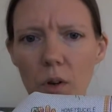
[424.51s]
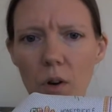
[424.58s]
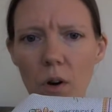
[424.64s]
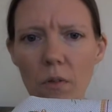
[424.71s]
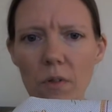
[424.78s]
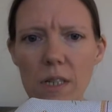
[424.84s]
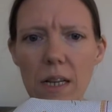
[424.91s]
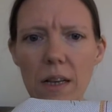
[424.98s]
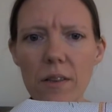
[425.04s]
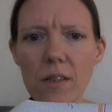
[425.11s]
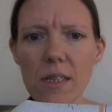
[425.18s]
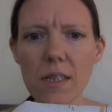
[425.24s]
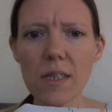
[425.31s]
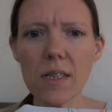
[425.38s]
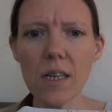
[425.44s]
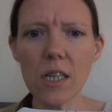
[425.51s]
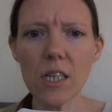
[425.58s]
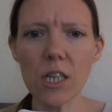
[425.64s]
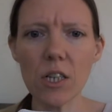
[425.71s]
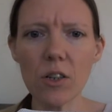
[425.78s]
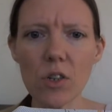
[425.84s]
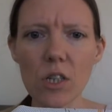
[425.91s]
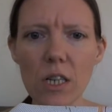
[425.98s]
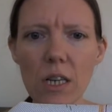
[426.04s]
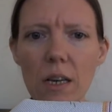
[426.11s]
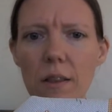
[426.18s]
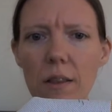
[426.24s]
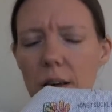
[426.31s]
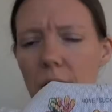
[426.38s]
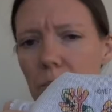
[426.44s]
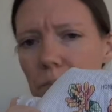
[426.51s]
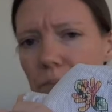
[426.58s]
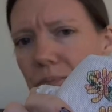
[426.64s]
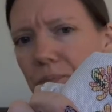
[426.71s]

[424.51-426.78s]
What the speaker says: obviously there's stitching underneath it,